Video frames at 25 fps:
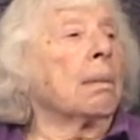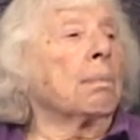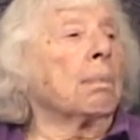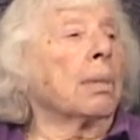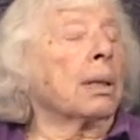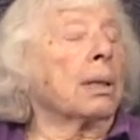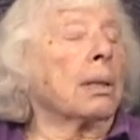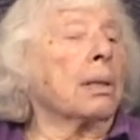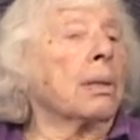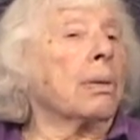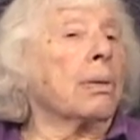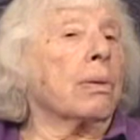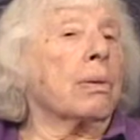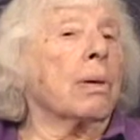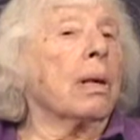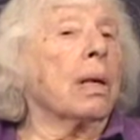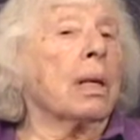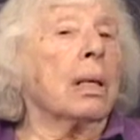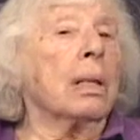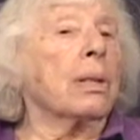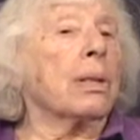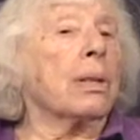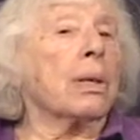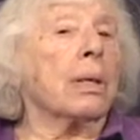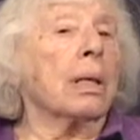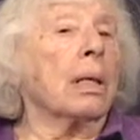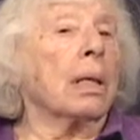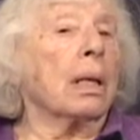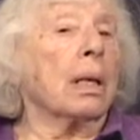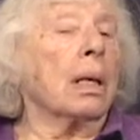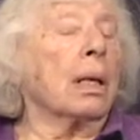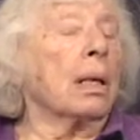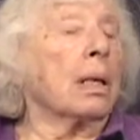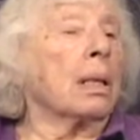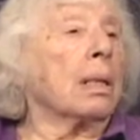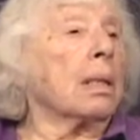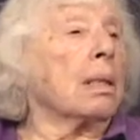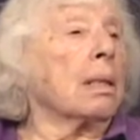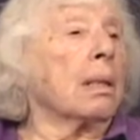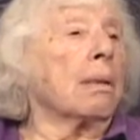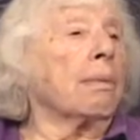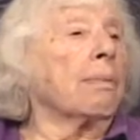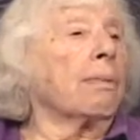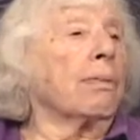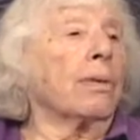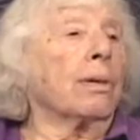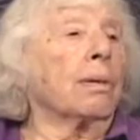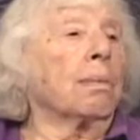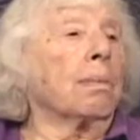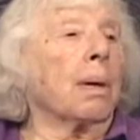But the strange thing is that
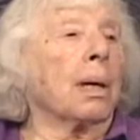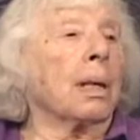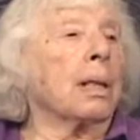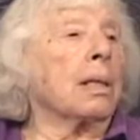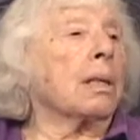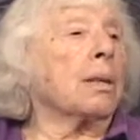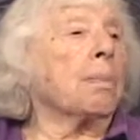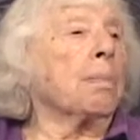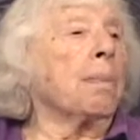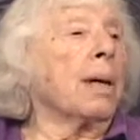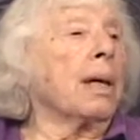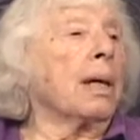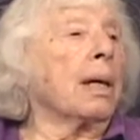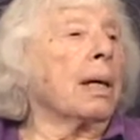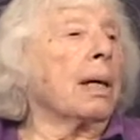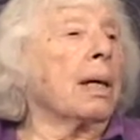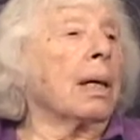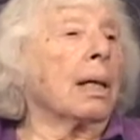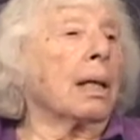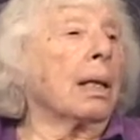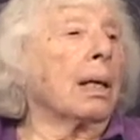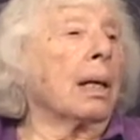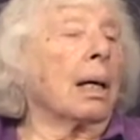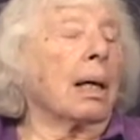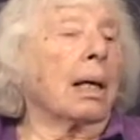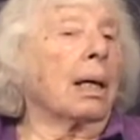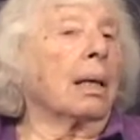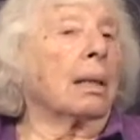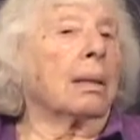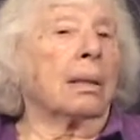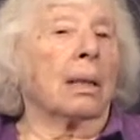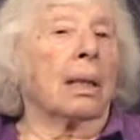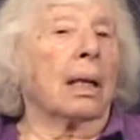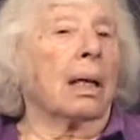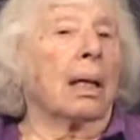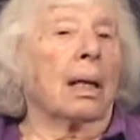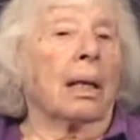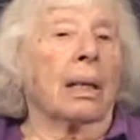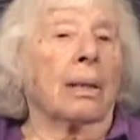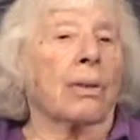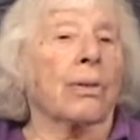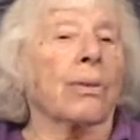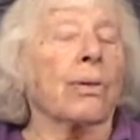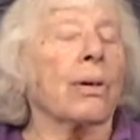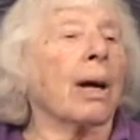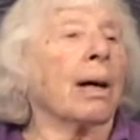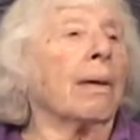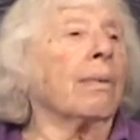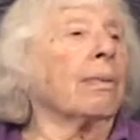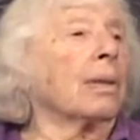for my speaking now, I
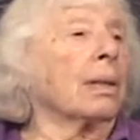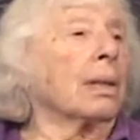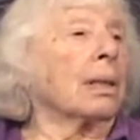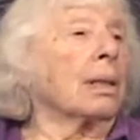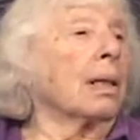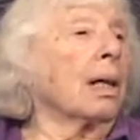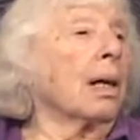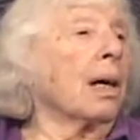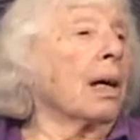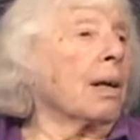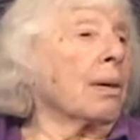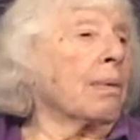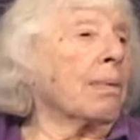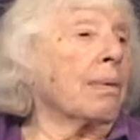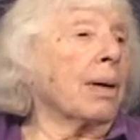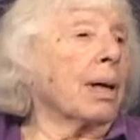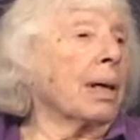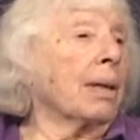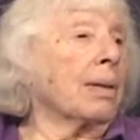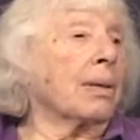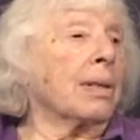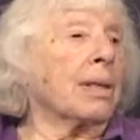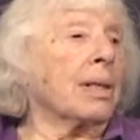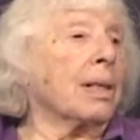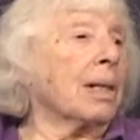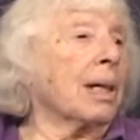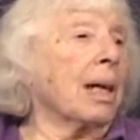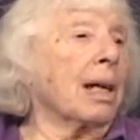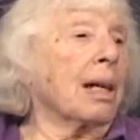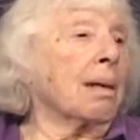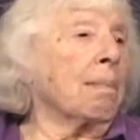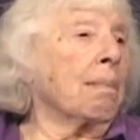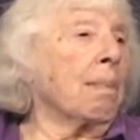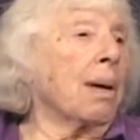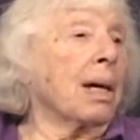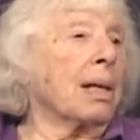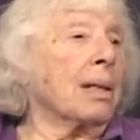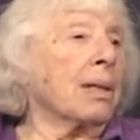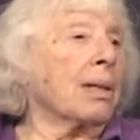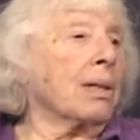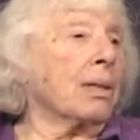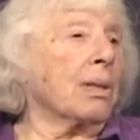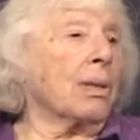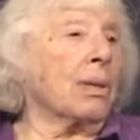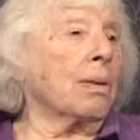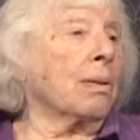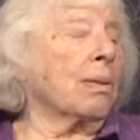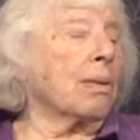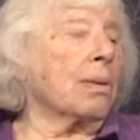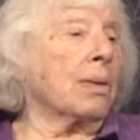travel a lot around the state of
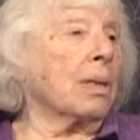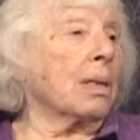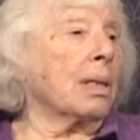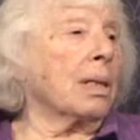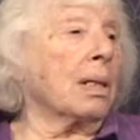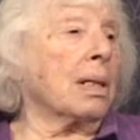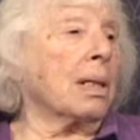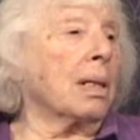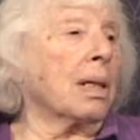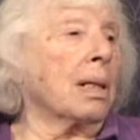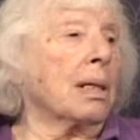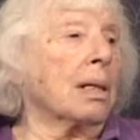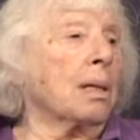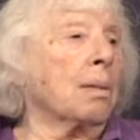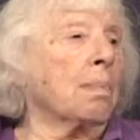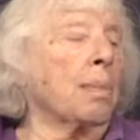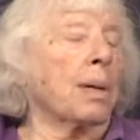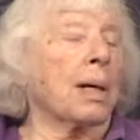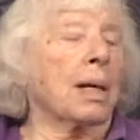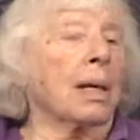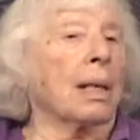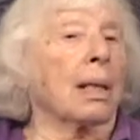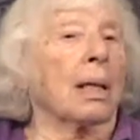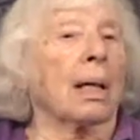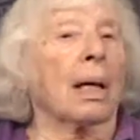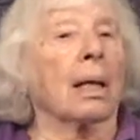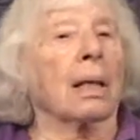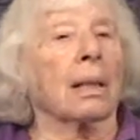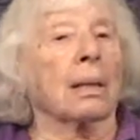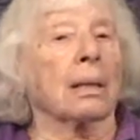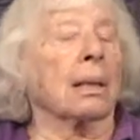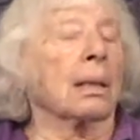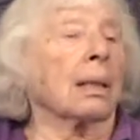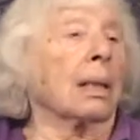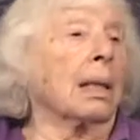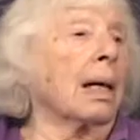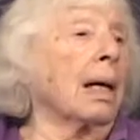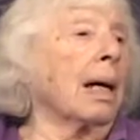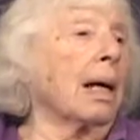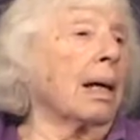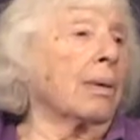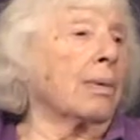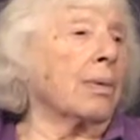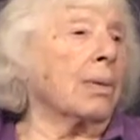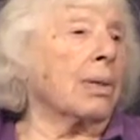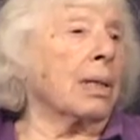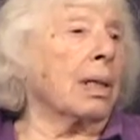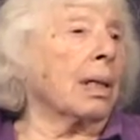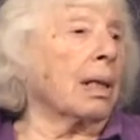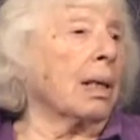Massachusetts. I speak in elderly
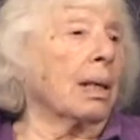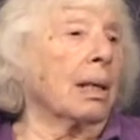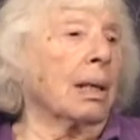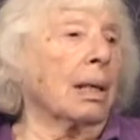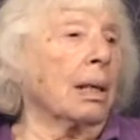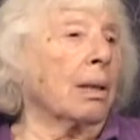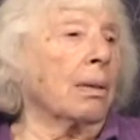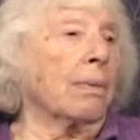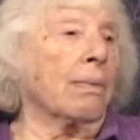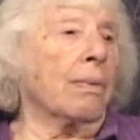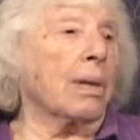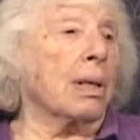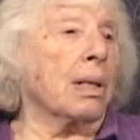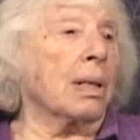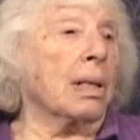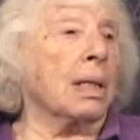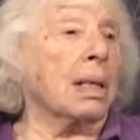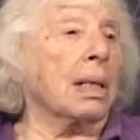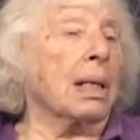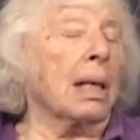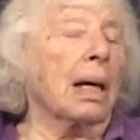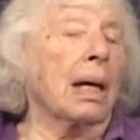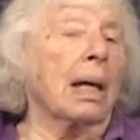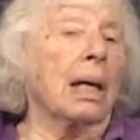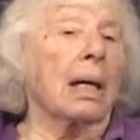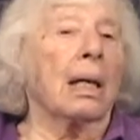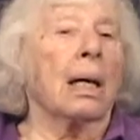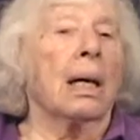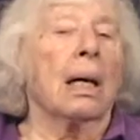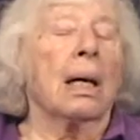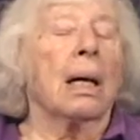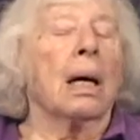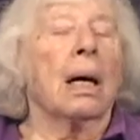housing all over the state